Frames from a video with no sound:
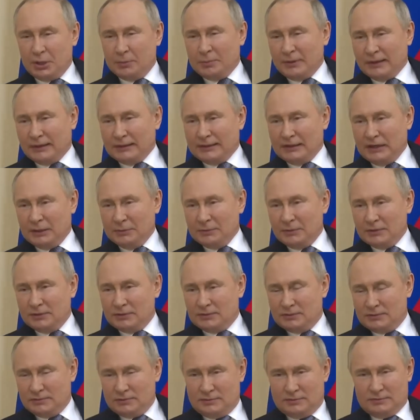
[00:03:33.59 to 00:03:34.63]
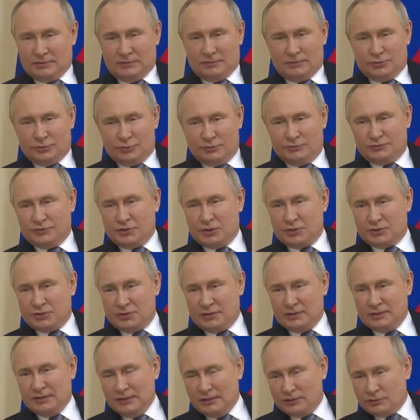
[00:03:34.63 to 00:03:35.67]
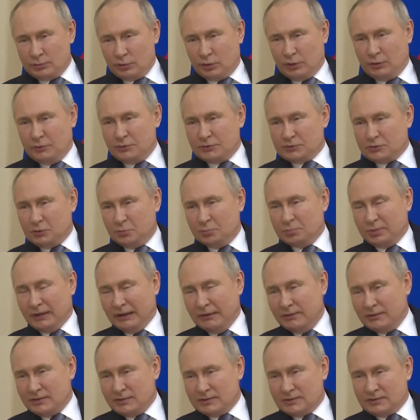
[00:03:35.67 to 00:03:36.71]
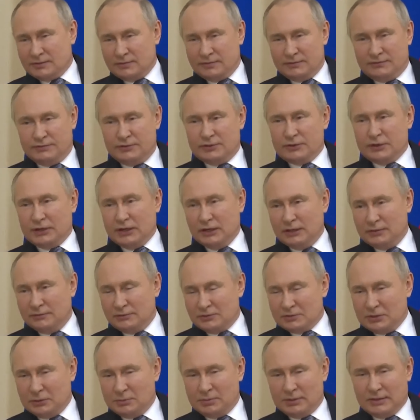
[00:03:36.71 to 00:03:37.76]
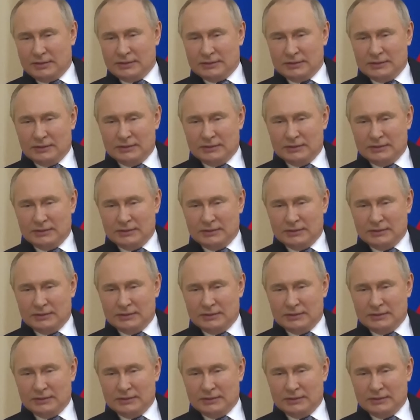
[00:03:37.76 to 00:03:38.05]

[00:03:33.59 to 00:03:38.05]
And of course, the settlement of Artsakh problem is an important political issue in our